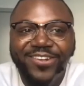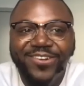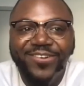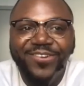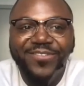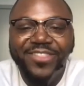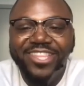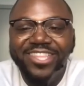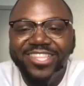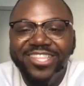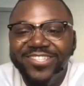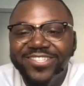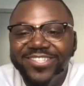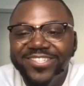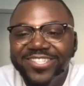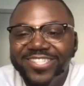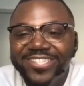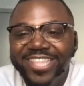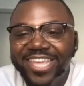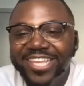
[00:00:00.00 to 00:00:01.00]
i don't know there's,
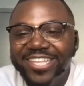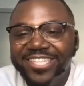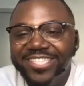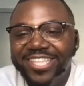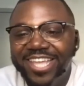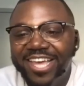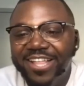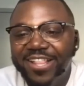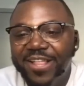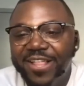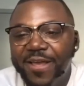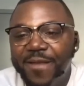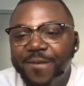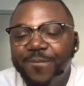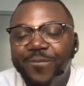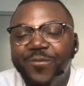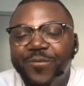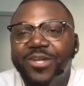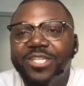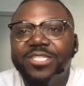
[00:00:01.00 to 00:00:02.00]
there's things that
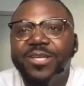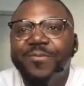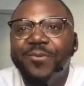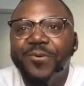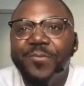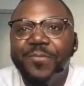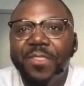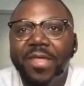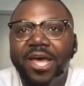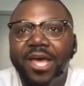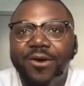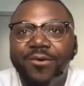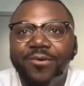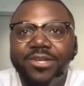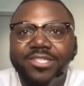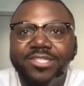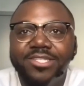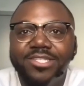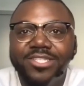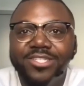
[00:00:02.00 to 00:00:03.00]
like for example i
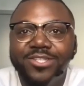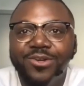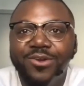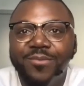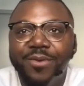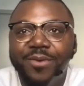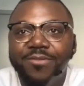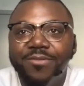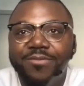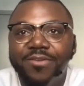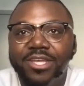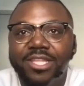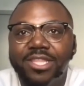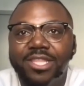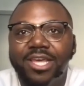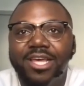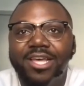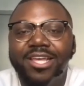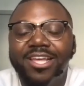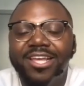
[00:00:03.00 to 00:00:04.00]
always joke about the fact
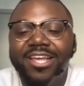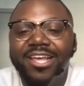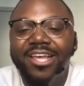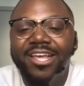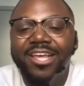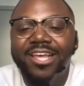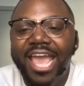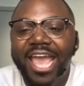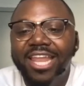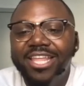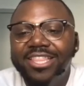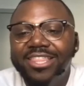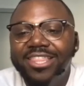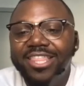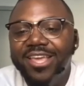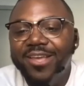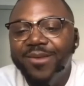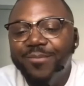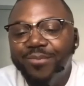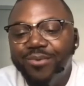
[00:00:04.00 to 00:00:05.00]
that
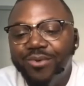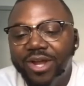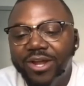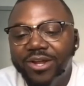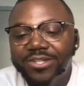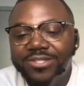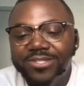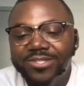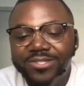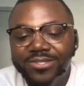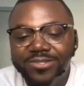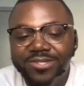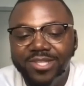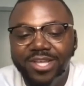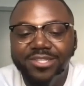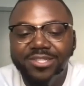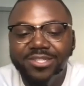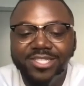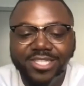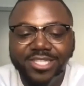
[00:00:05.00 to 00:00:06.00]
anything prior to
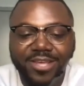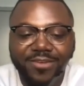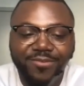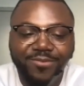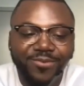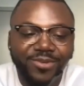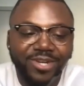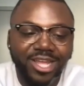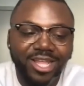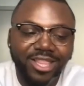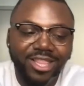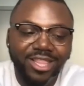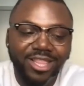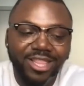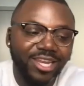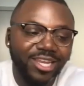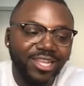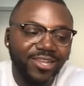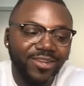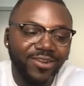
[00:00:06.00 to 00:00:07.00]
2007 when I
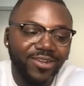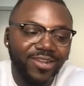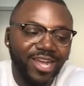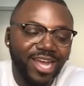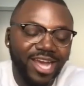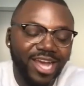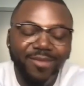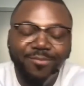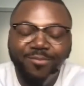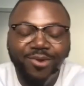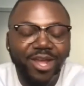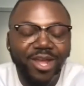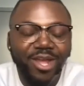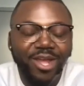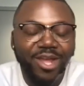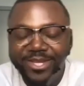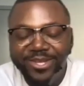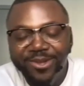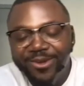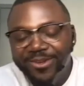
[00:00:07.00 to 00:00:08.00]
landed here, I
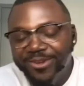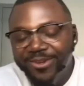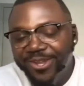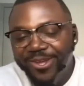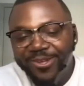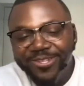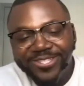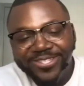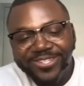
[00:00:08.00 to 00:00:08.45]
probably don't know.